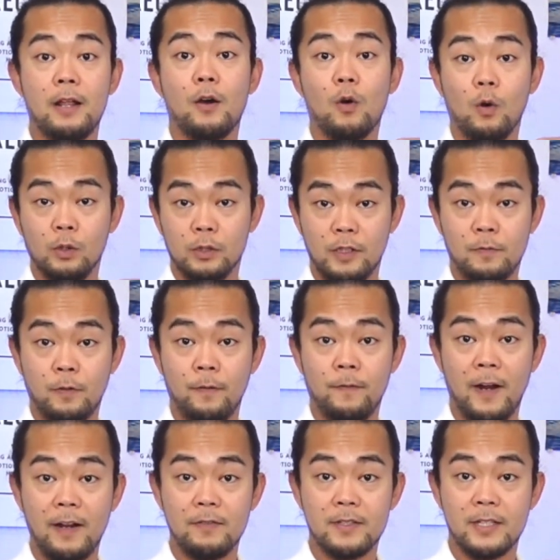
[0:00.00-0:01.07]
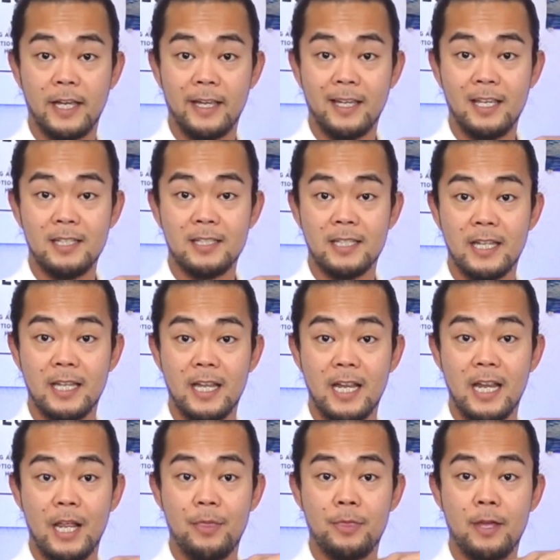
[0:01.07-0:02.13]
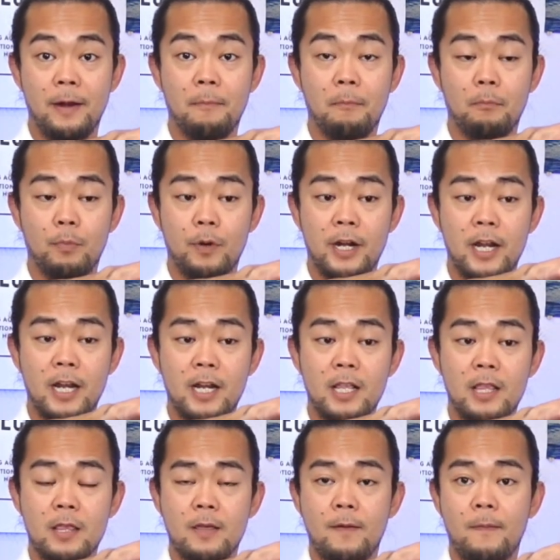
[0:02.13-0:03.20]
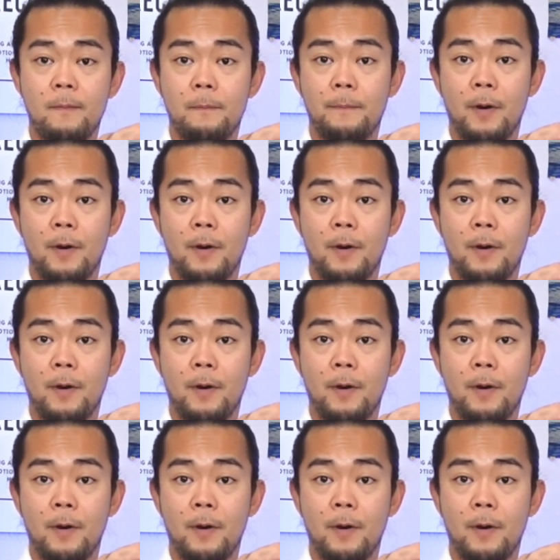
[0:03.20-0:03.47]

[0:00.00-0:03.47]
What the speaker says: Hold it for 5 seconds and then bring the